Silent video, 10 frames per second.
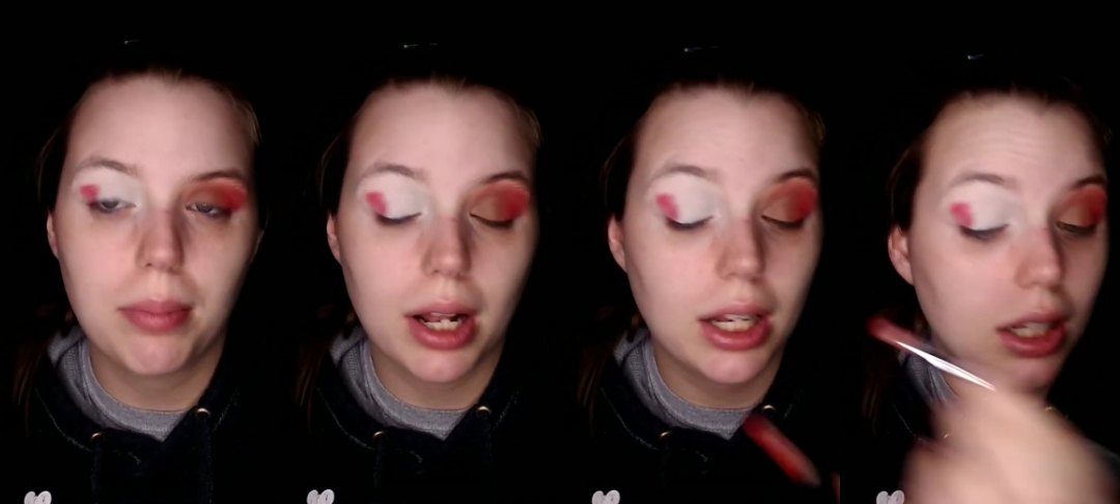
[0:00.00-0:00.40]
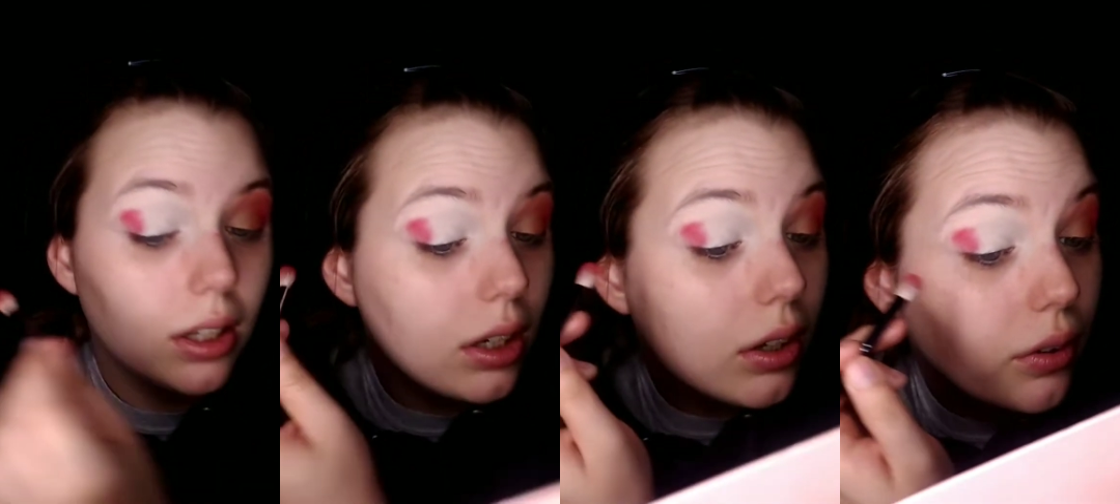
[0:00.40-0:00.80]
But I
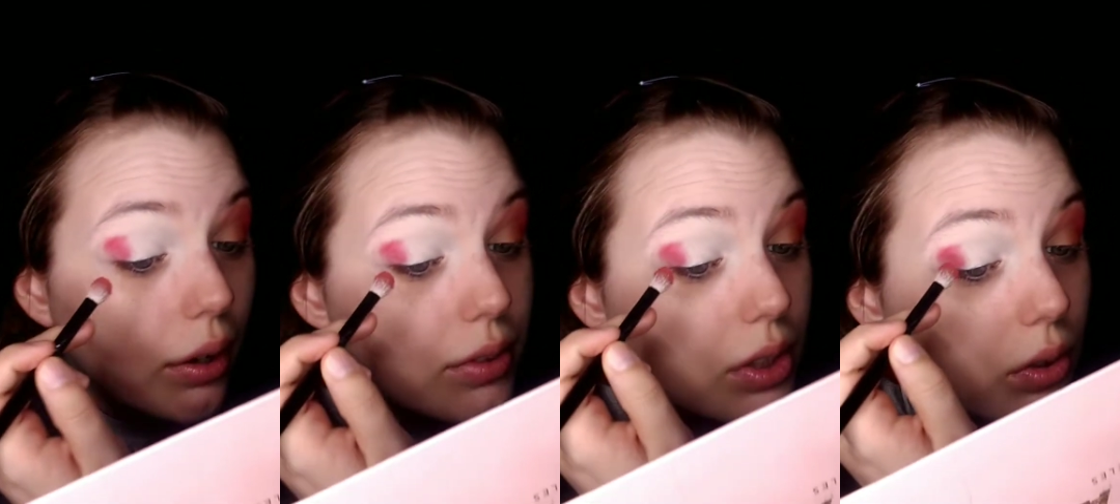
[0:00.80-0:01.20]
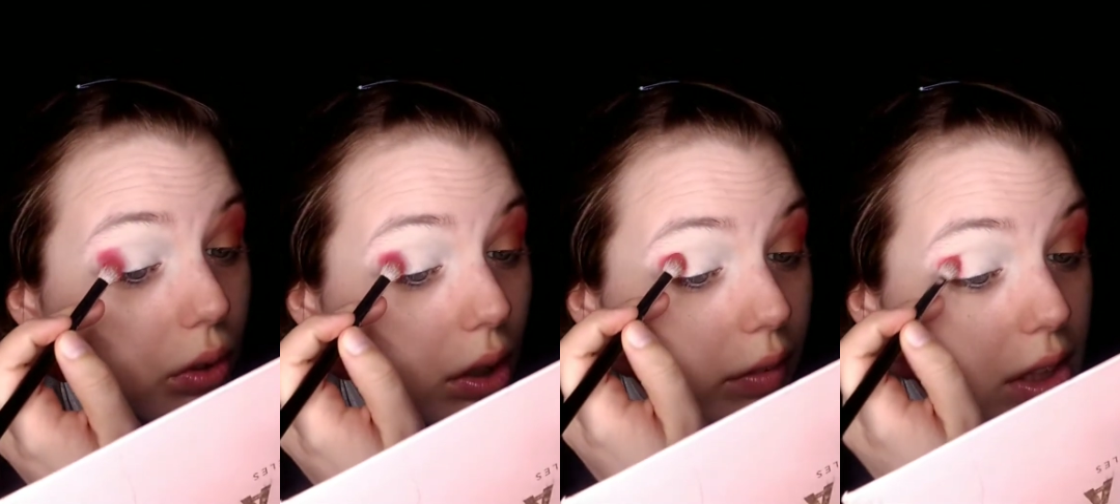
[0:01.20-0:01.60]
didn't know, and I was a little
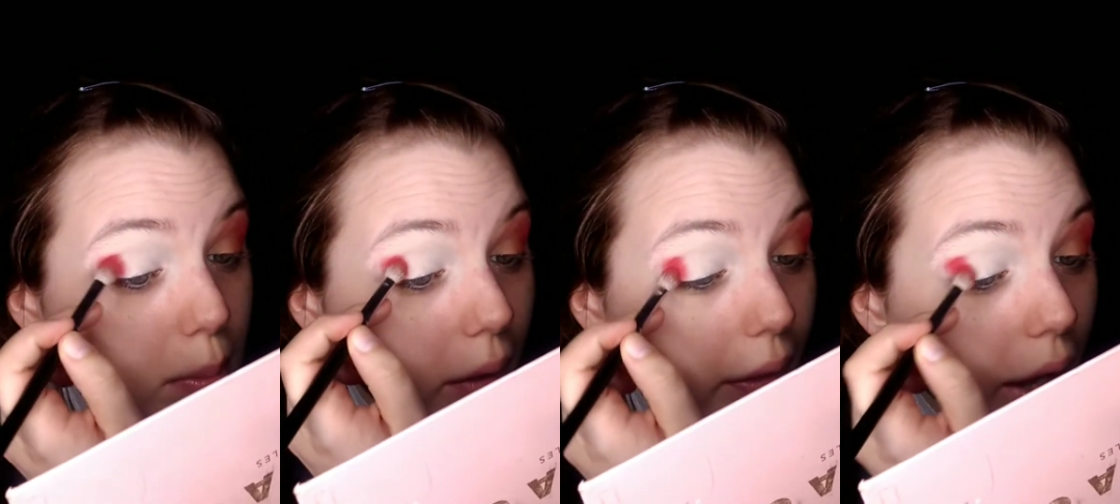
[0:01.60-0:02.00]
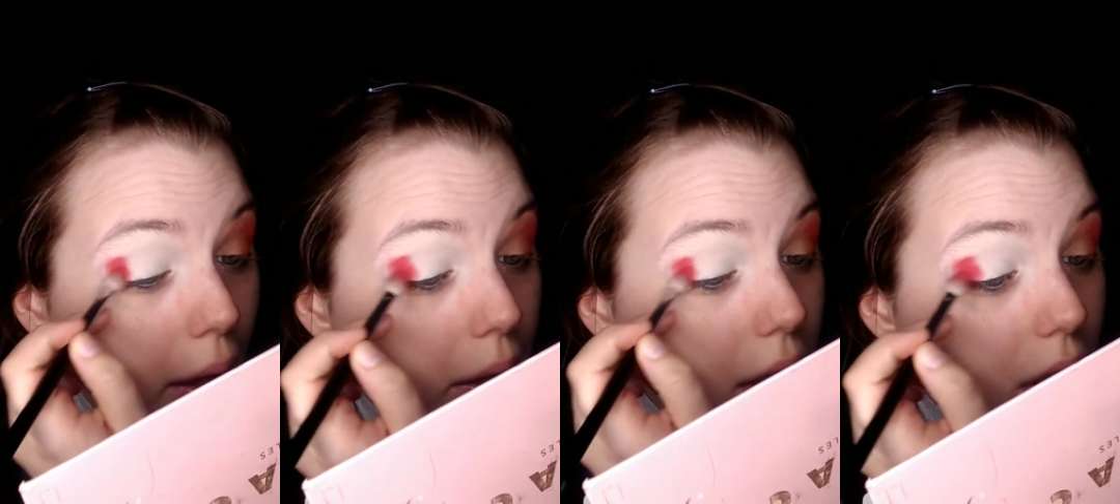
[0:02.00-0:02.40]
nervous about that.
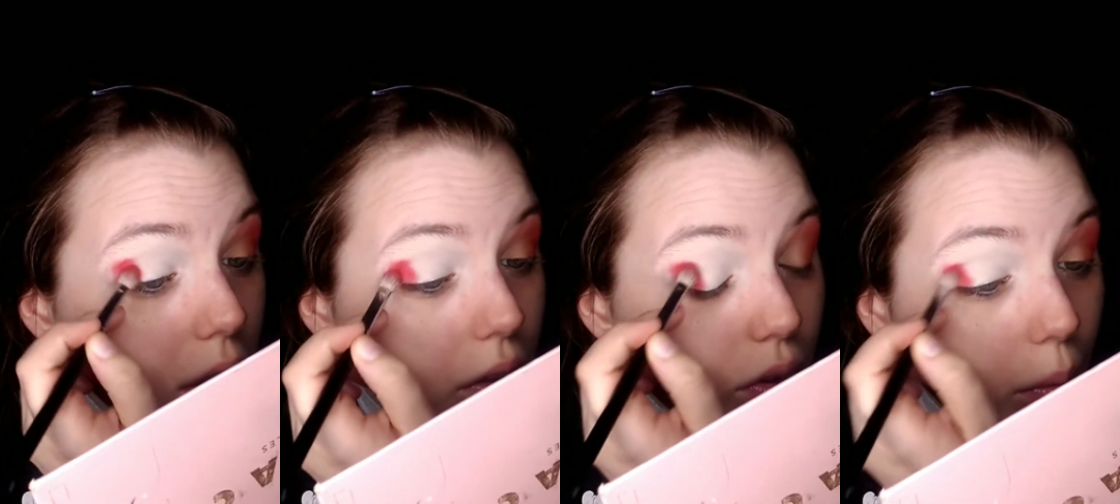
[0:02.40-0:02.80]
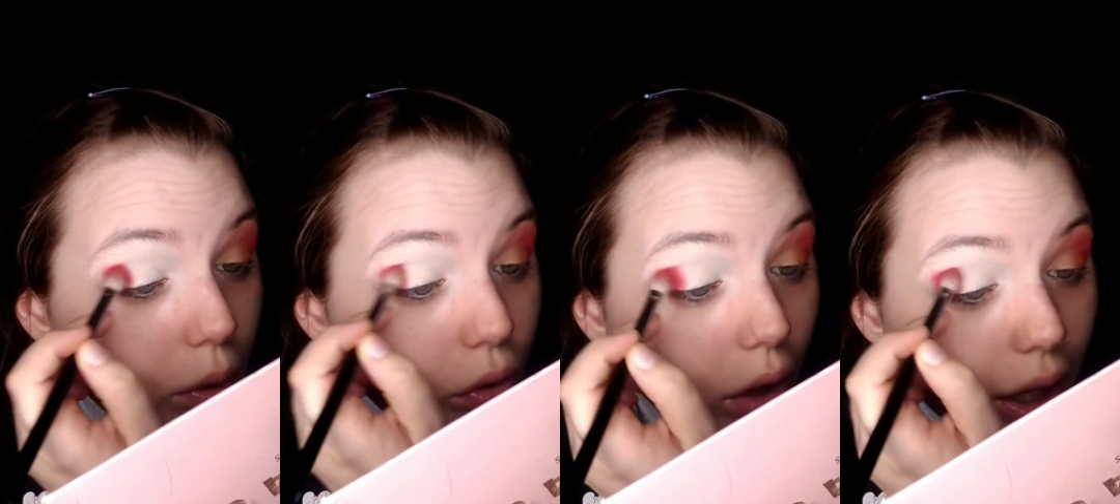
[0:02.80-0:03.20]
So
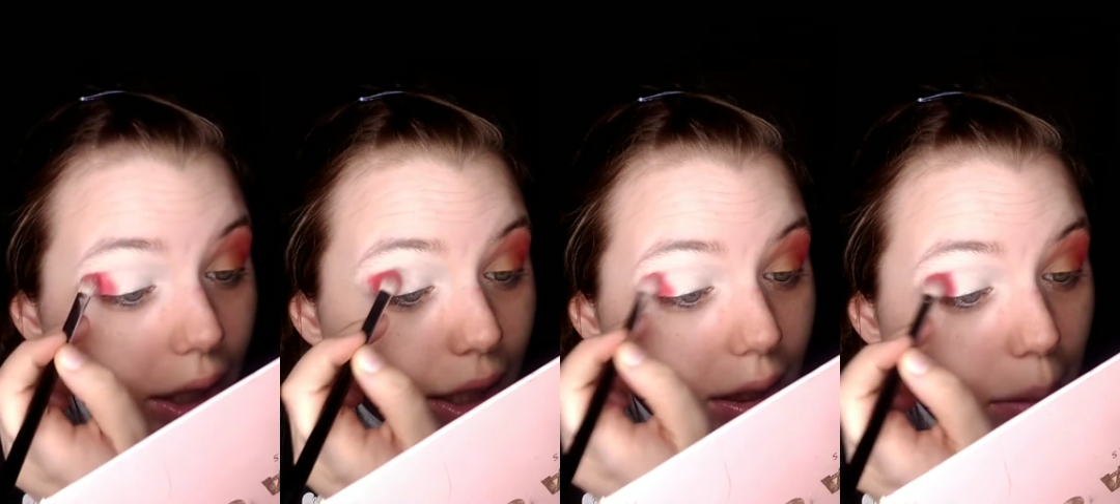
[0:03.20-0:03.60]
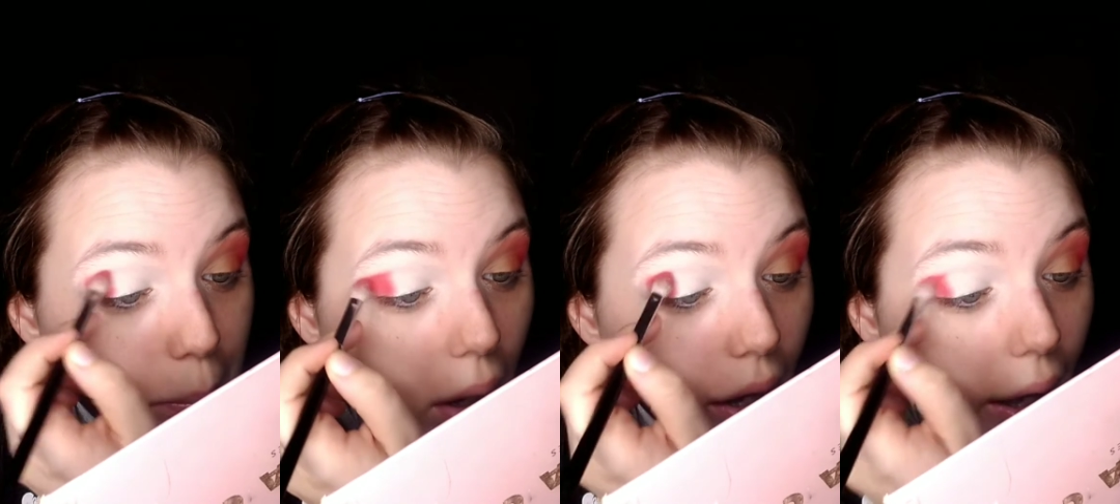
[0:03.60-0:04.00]
we're trying to get the
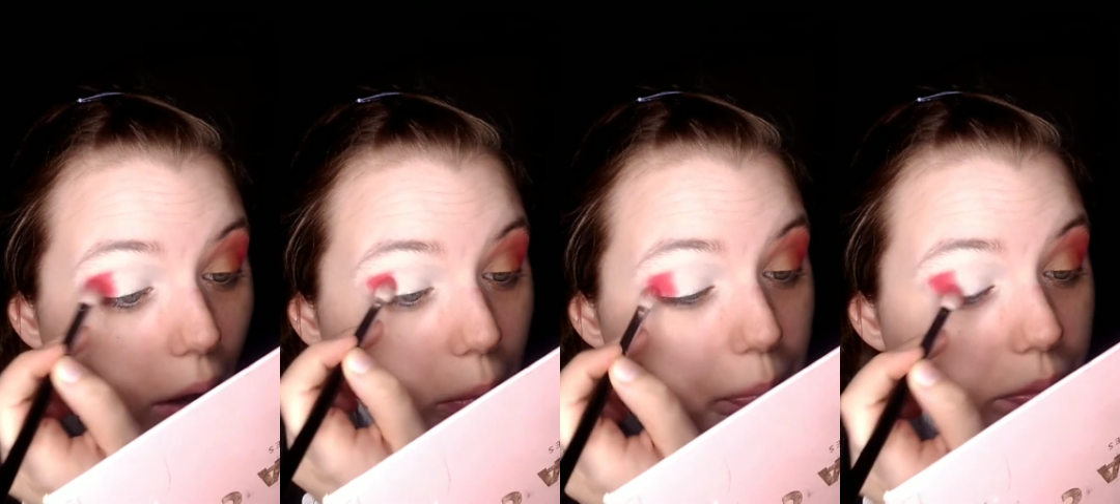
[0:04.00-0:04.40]
bug out.